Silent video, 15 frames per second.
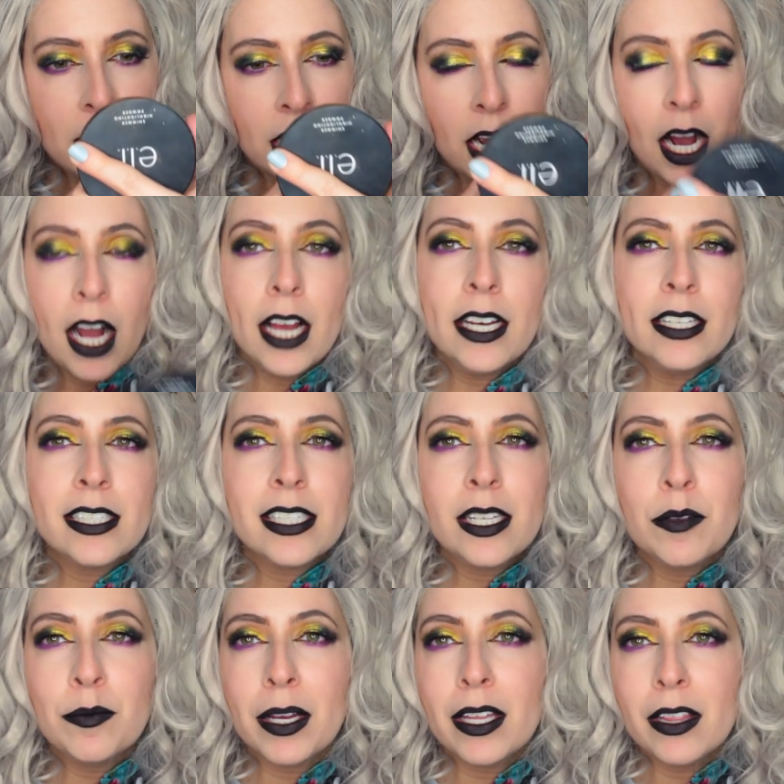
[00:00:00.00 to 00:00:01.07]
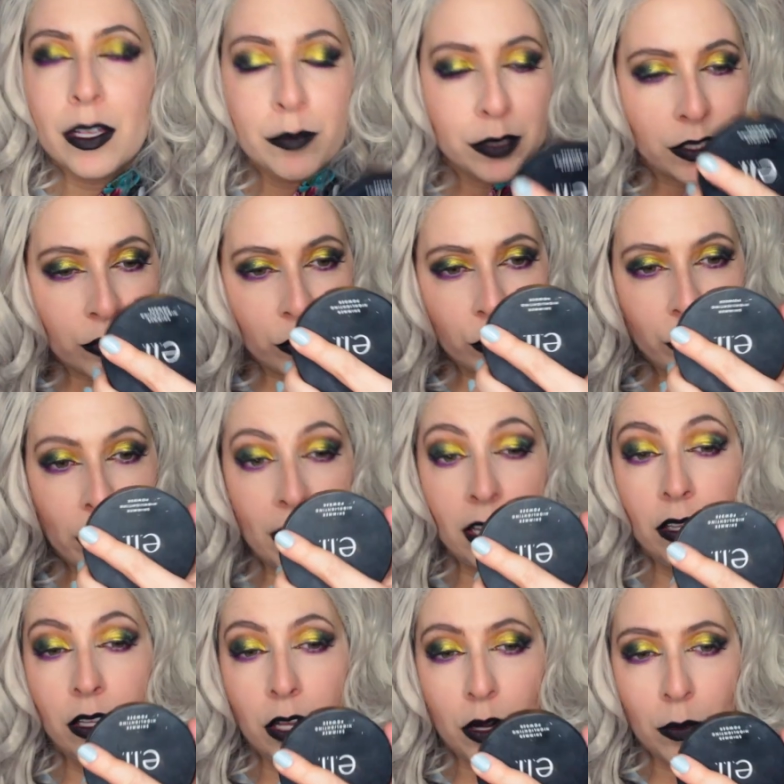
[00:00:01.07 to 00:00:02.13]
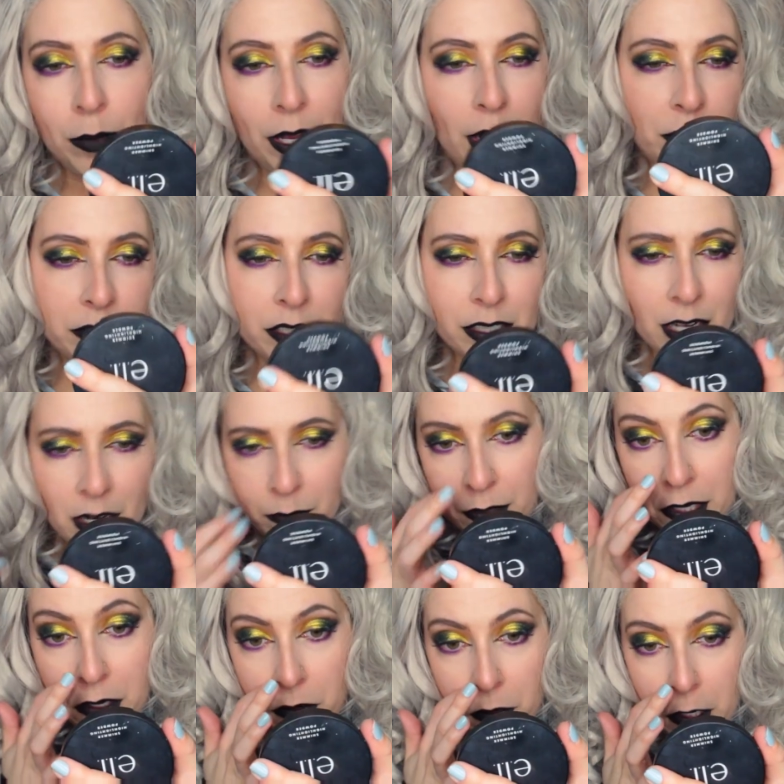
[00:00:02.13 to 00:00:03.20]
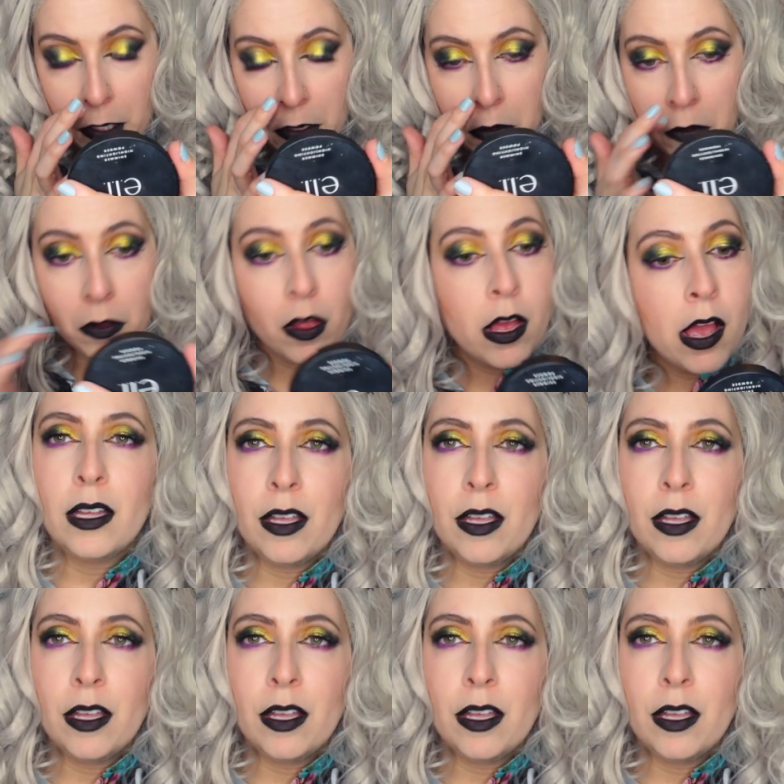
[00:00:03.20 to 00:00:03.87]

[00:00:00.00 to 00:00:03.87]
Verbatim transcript: kind of see my lips through like a little bit. I'm just kind of being critical.